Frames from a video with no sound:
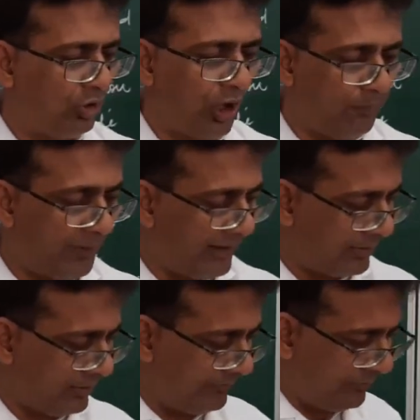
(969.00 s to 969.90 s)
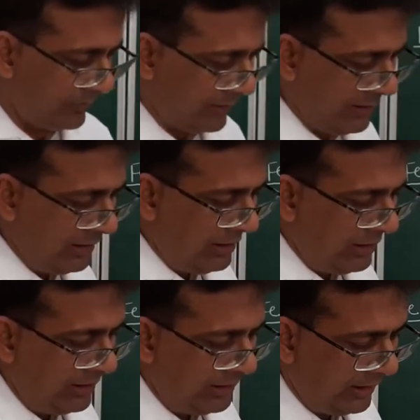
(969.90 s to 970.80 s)
copper
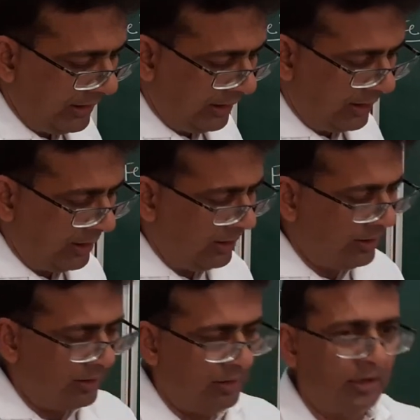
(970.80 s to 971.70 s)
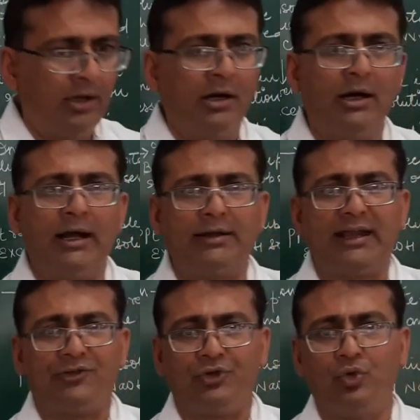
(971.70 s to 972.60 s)
in a
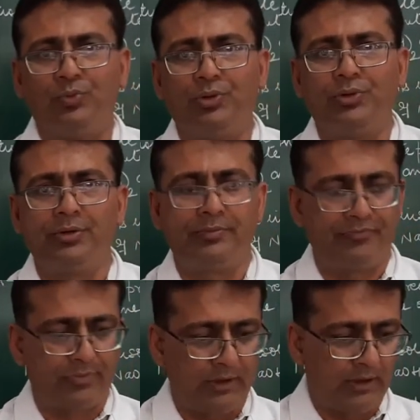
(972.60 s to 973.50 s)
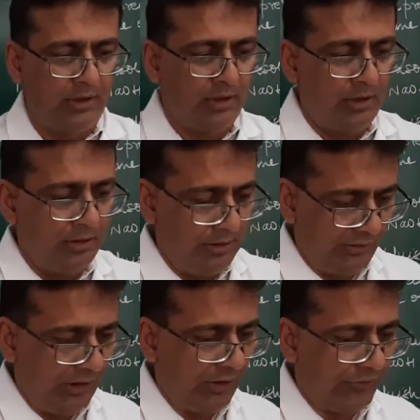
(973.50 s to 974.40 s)
test tube.
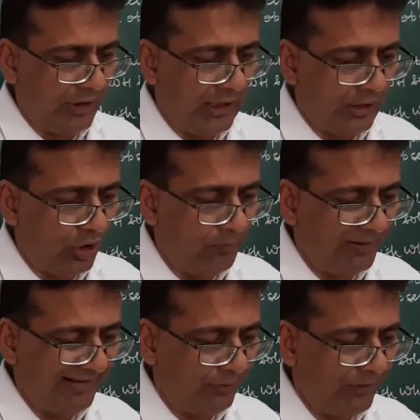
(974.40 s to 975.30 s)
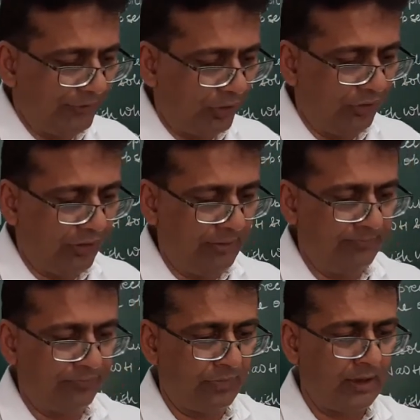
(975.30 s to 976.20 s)
This is a copper sulfate solution.
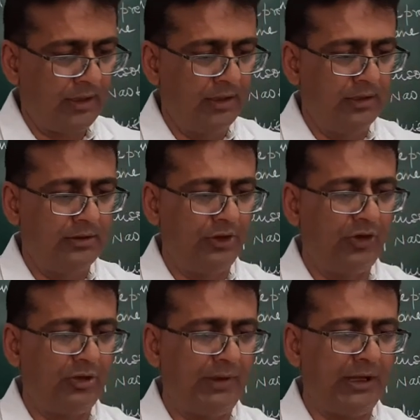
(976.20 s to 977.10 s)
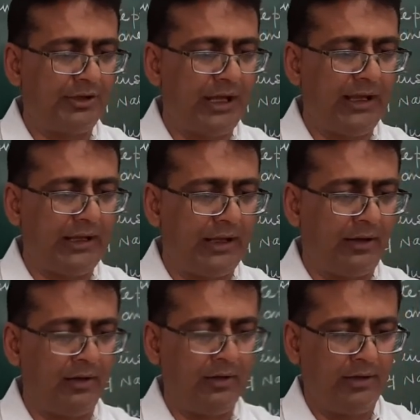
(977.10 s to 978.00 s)
This is being
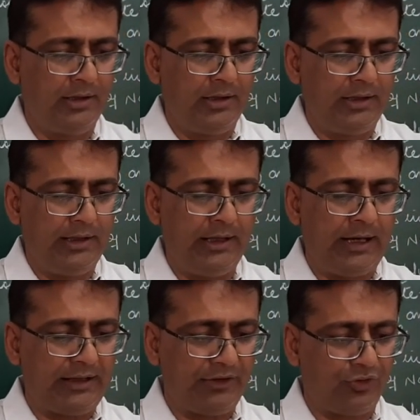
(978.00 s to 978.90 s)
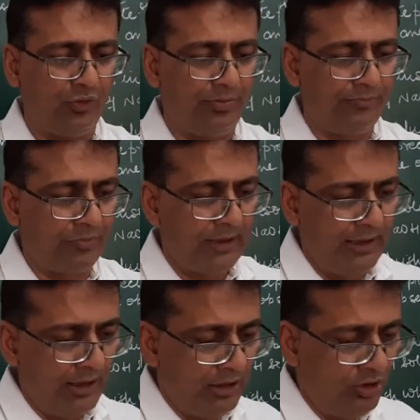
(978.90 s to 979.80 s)
taken in a test tube.
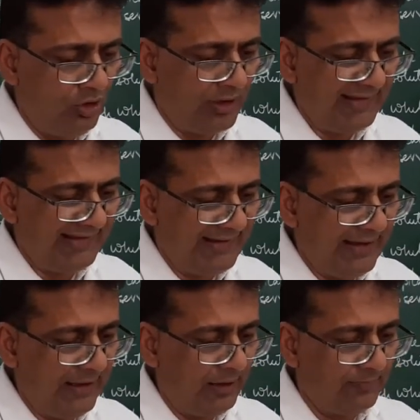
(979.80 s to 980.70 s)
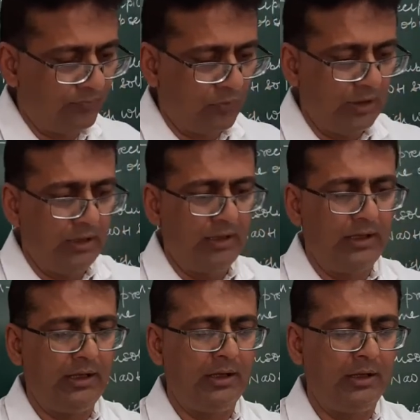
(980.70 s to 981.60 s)
You can see
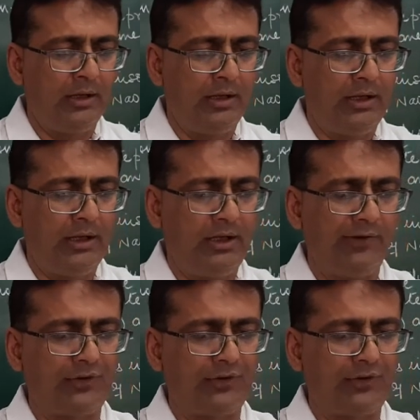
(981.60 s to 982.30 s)
it is